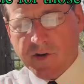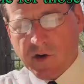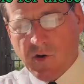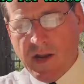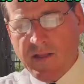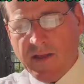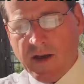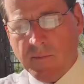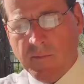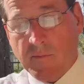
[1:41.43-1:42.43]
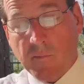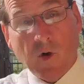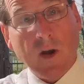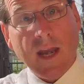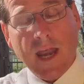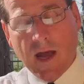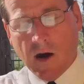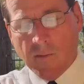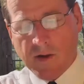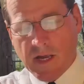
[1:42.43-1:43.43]
to greet
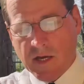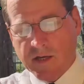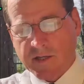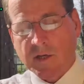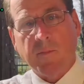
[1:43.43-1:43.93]
him is